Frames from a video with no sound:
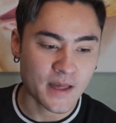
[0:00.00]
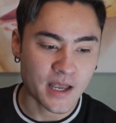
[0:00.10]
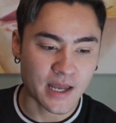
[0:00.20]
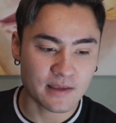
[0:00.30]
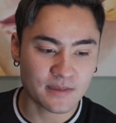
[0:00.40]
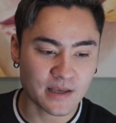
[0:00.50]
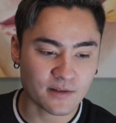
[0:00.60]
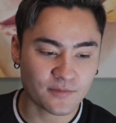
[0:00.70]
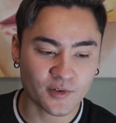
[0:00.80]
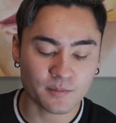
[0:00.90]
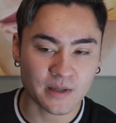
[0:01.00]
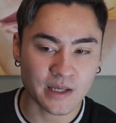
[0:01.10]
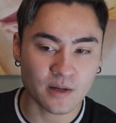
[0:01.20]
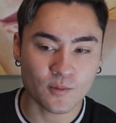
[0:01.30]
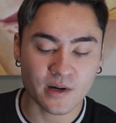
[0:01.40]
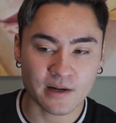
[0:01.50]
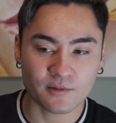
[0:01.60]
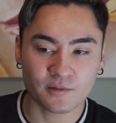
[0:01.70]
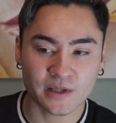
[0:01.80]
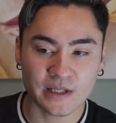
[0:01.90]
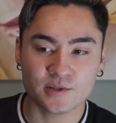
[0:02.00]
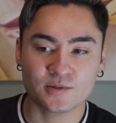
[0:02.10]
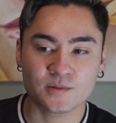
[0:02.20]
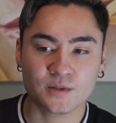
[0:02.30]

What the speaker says: And I think for me, what really